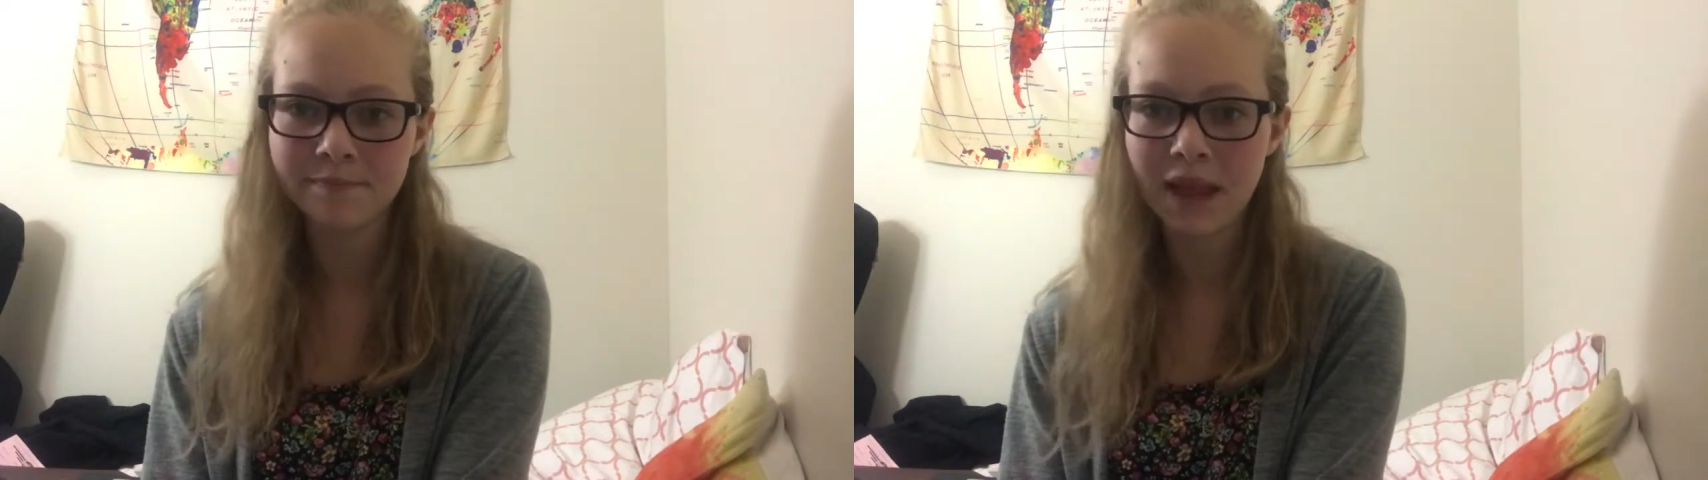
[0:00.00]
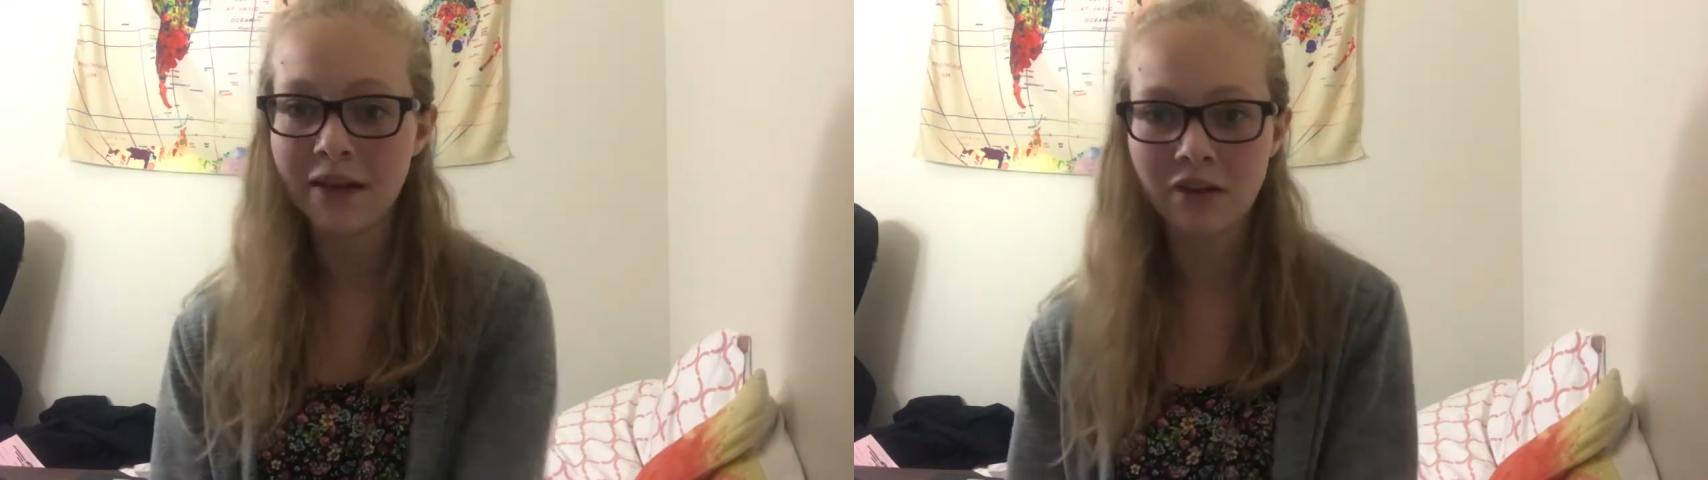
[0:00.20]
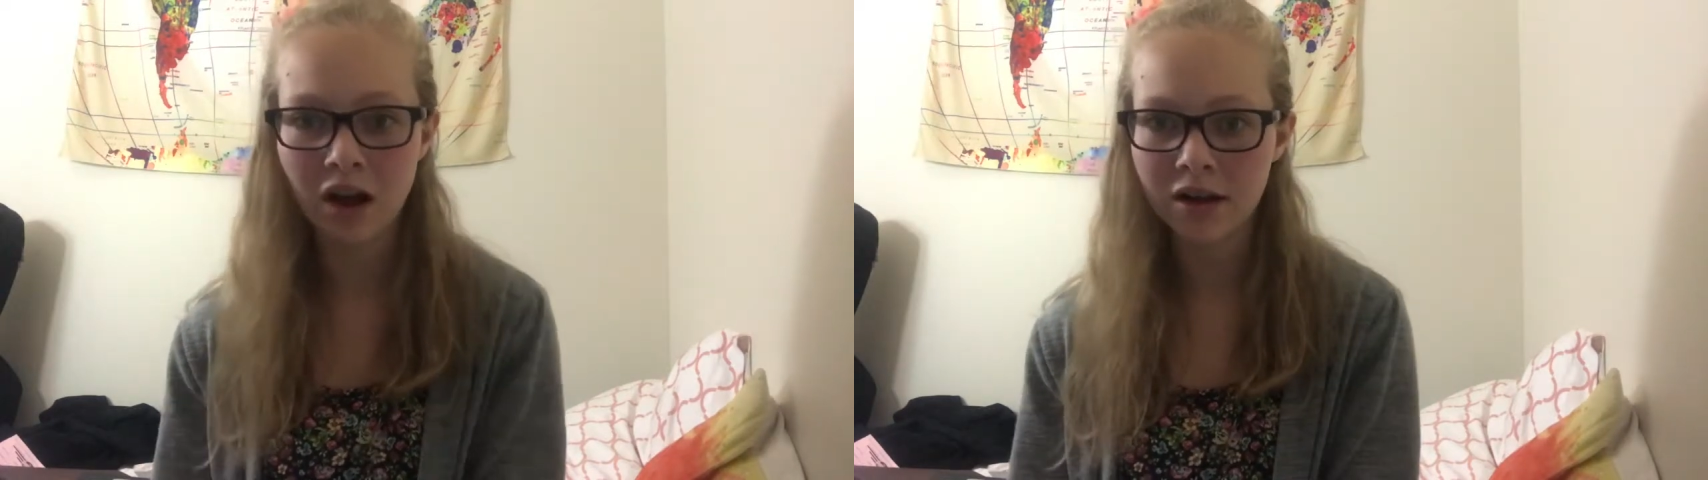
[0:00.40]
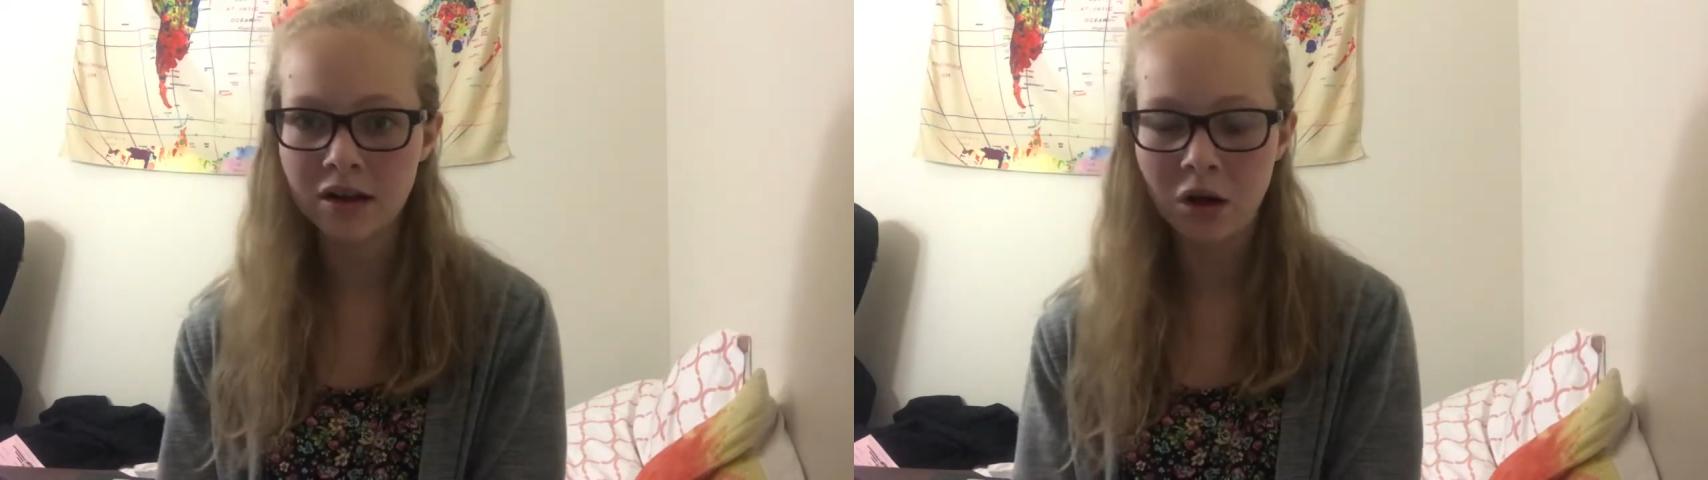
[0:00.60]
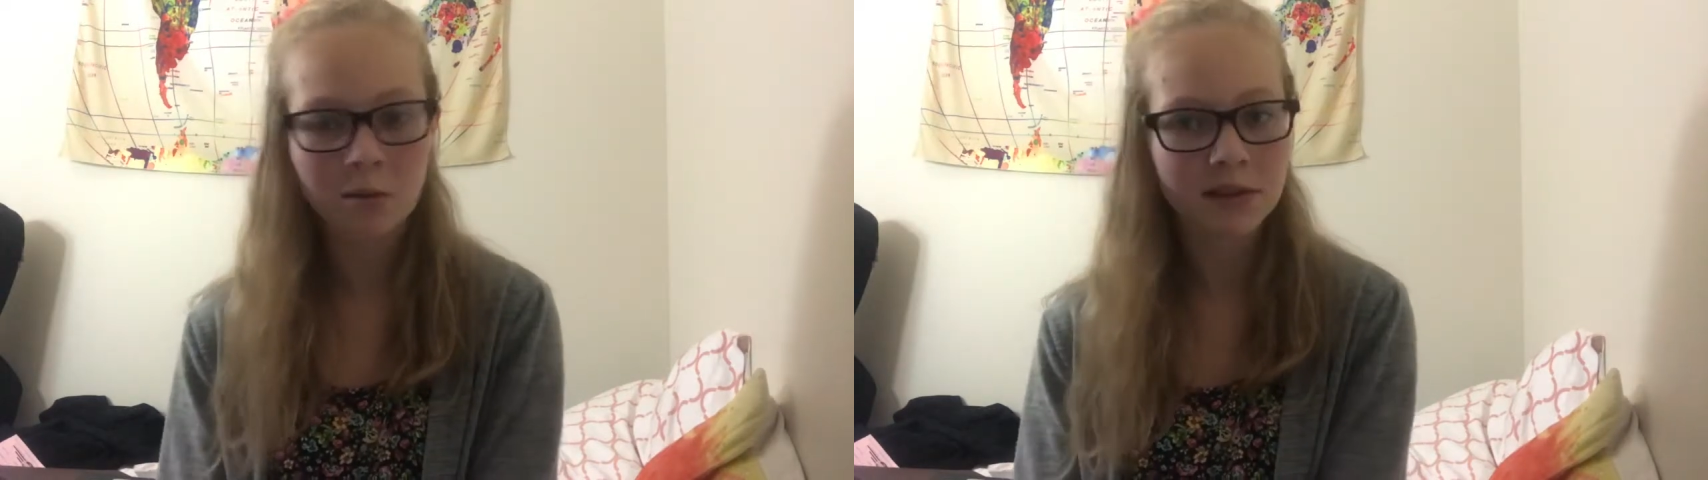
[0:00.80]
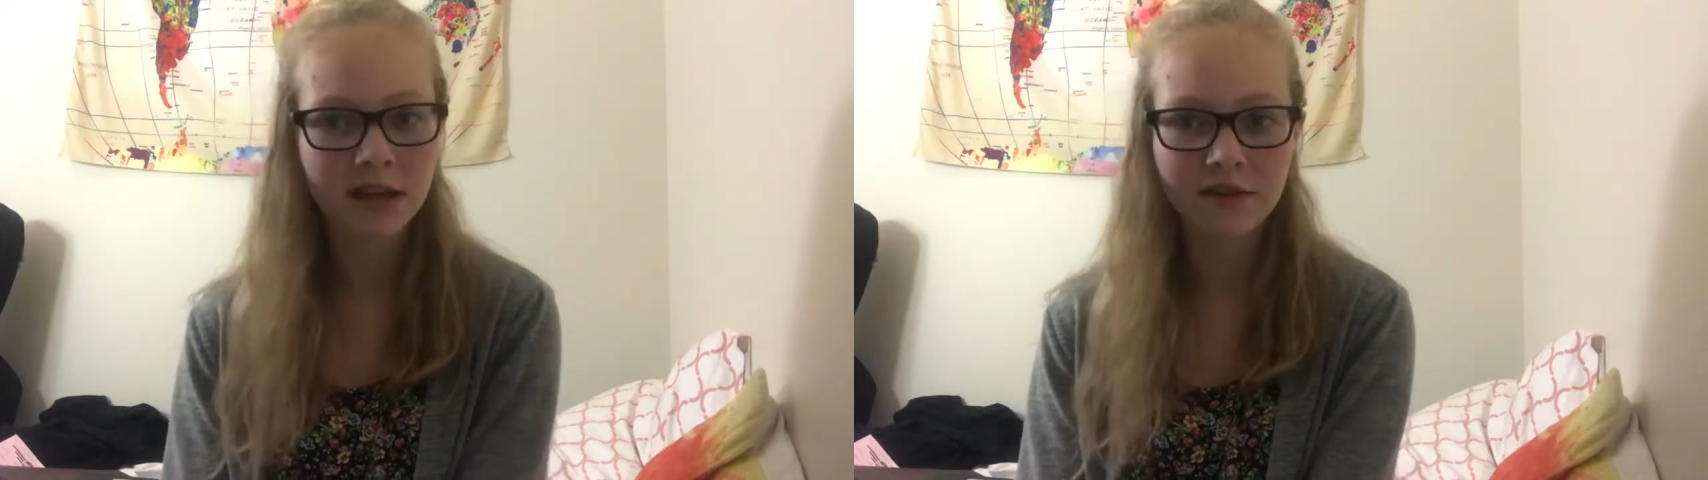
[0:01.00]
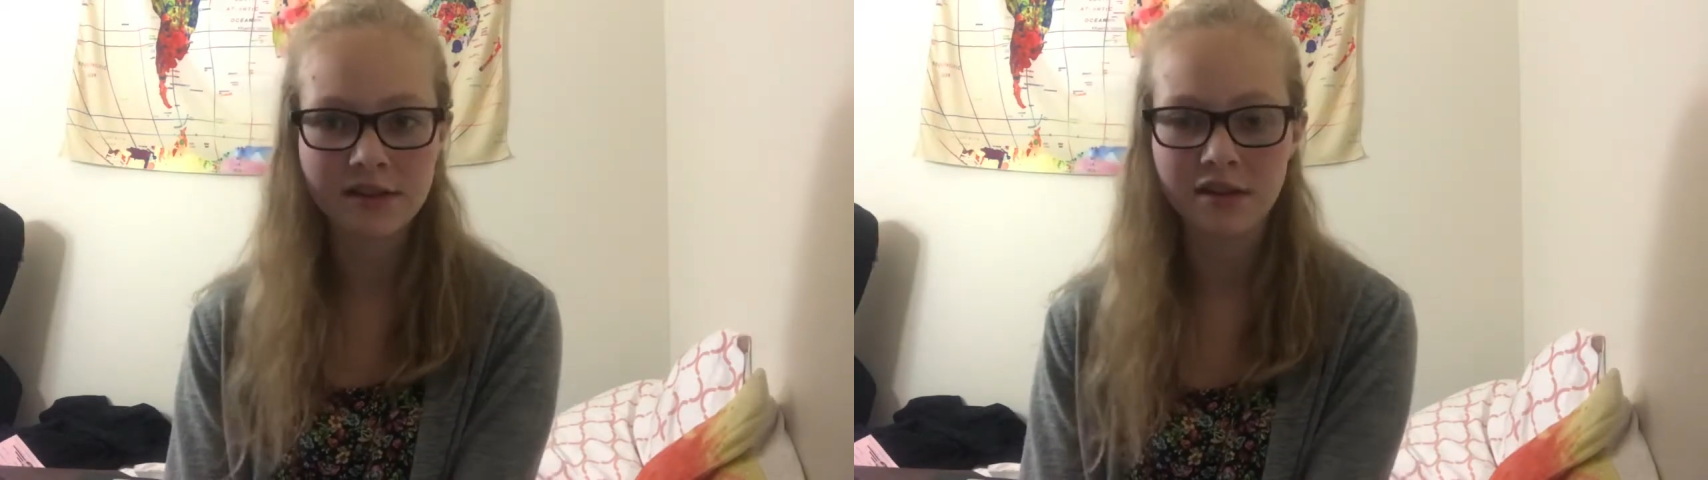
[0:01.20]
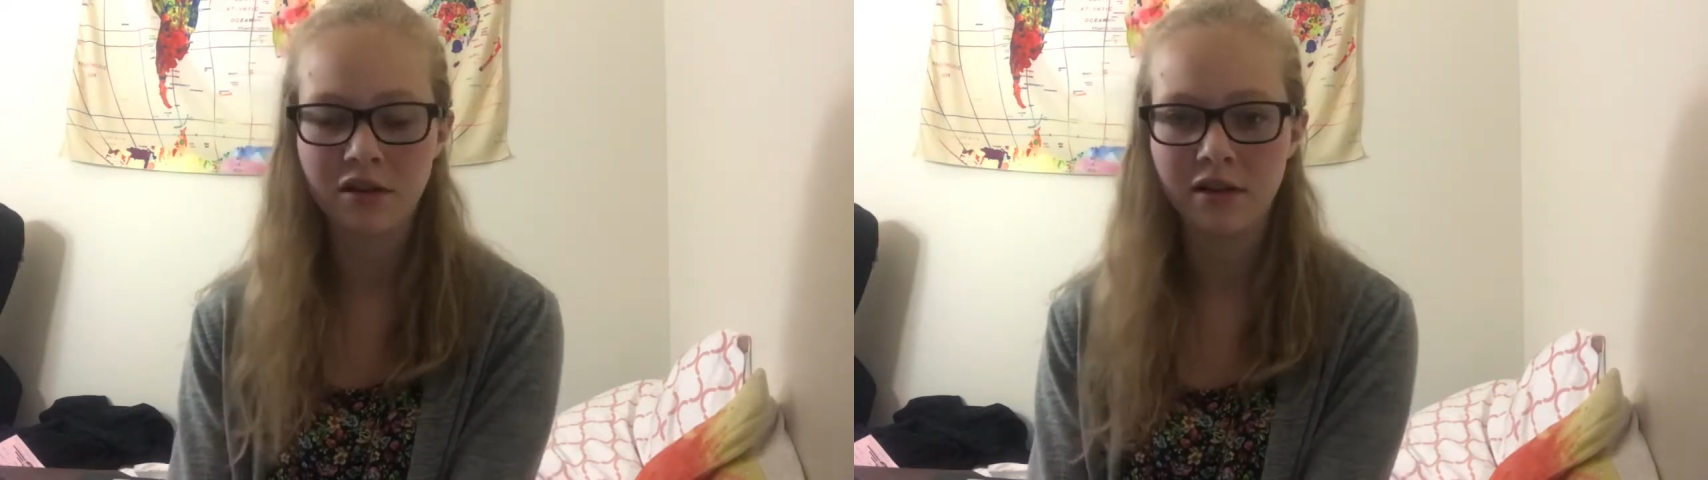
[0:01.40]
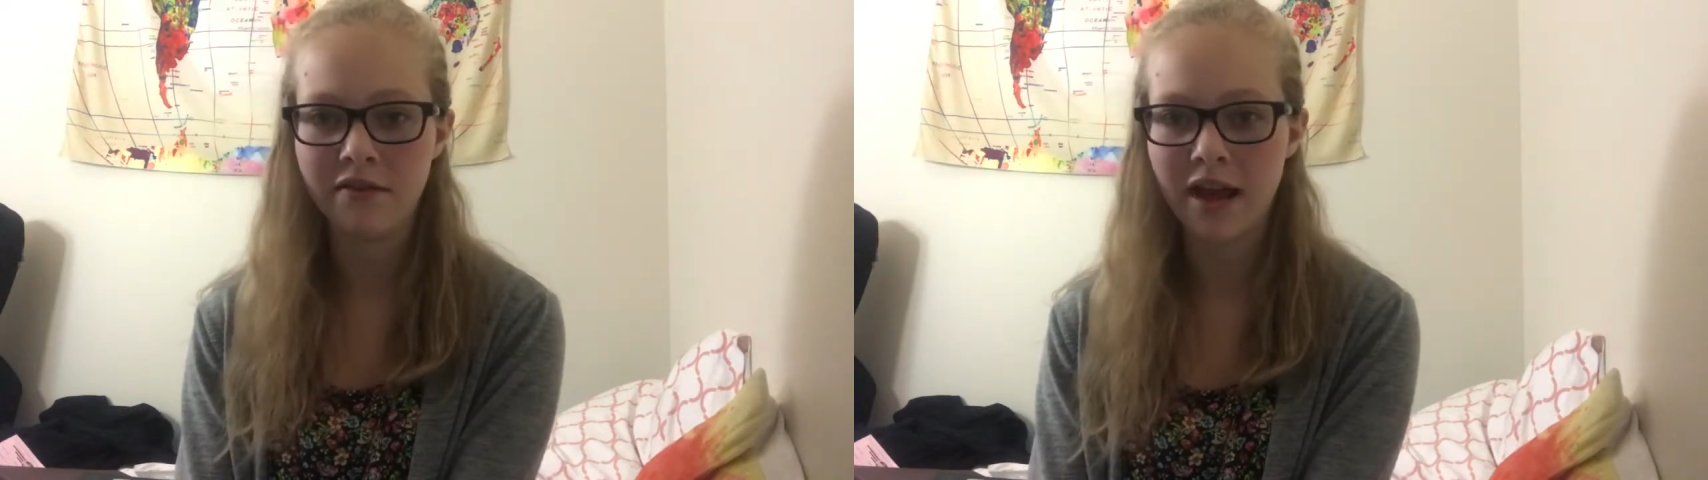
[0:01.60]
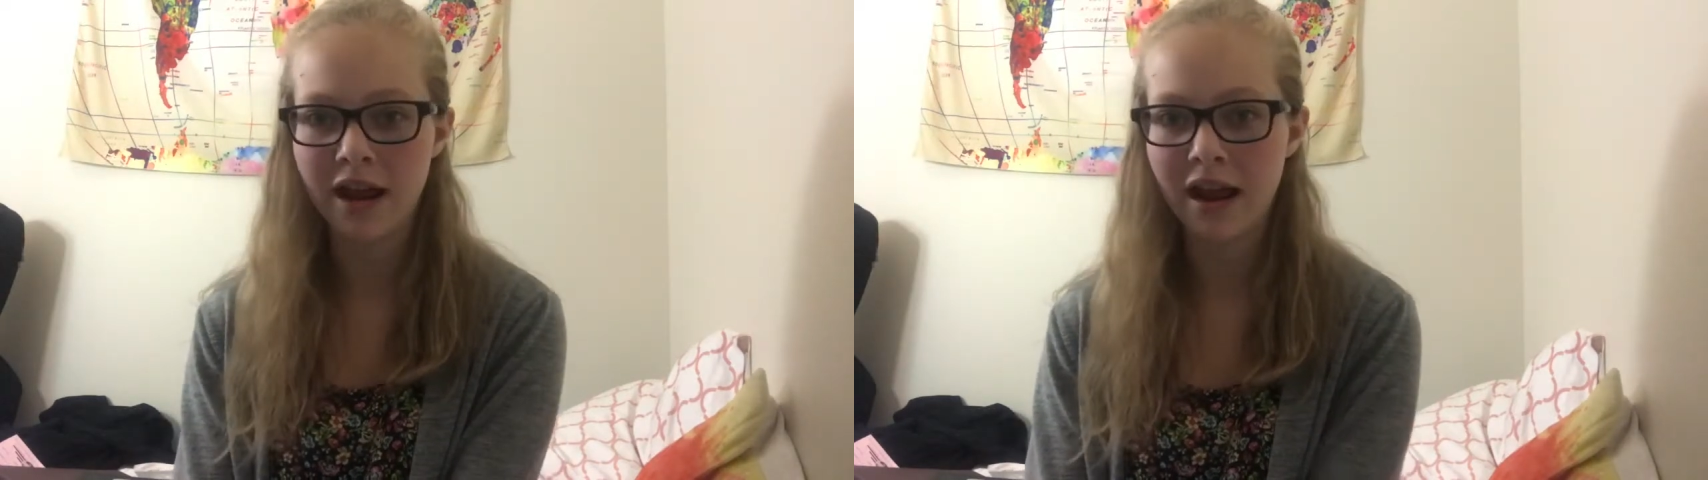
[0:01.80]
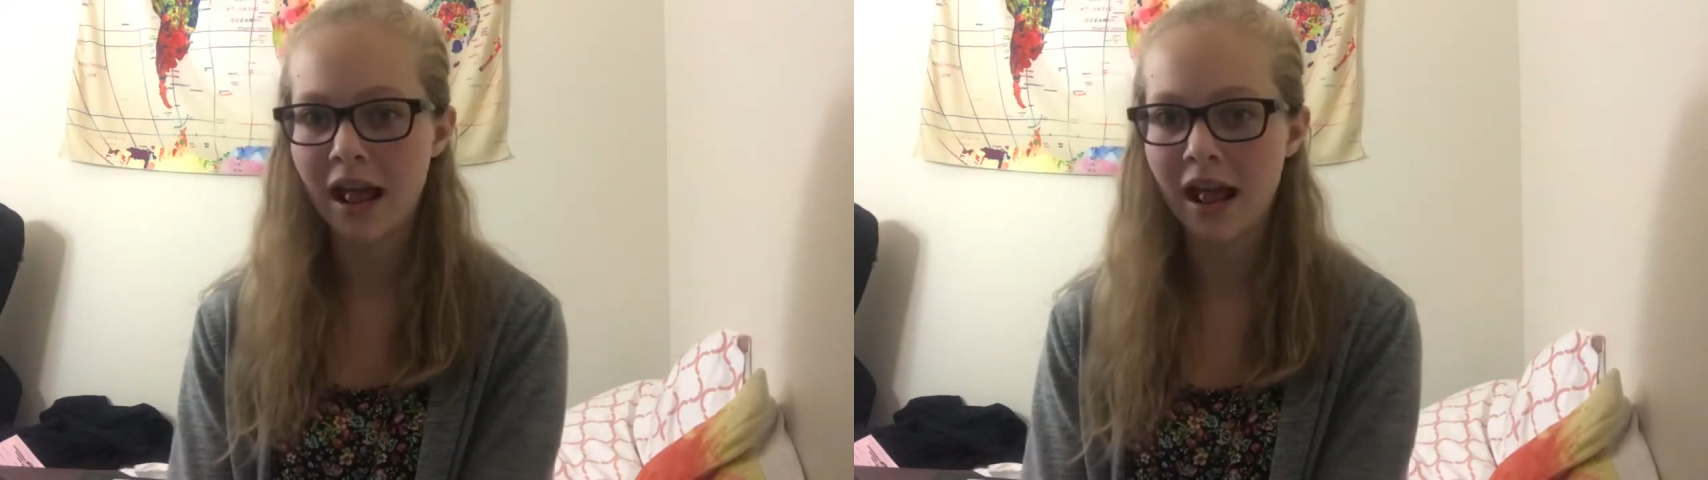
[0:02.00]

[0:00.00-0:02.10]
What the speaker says: I've gone to almost every single event,